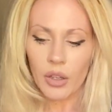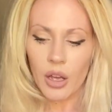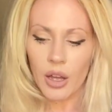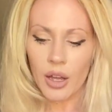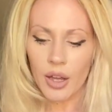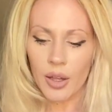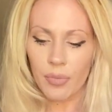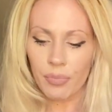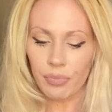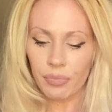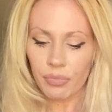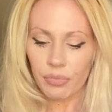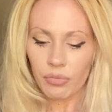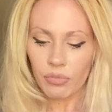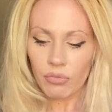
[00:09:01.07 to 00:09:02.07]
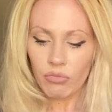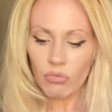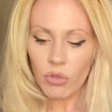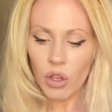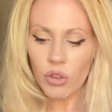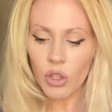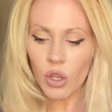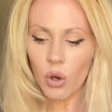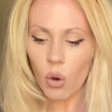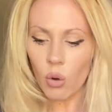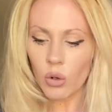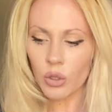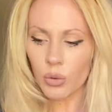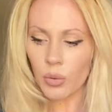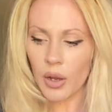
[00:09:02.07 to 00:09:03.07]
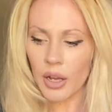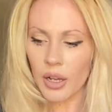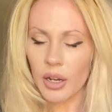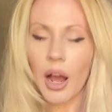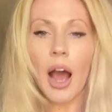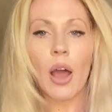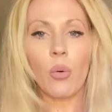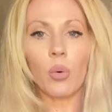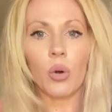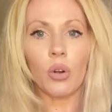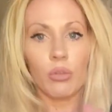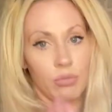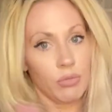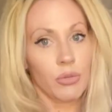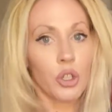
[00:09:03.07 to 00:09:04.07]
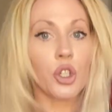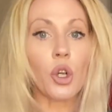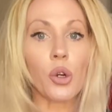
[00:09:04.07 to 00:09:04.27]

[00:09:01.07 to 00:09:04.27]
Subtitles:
The old one, I will show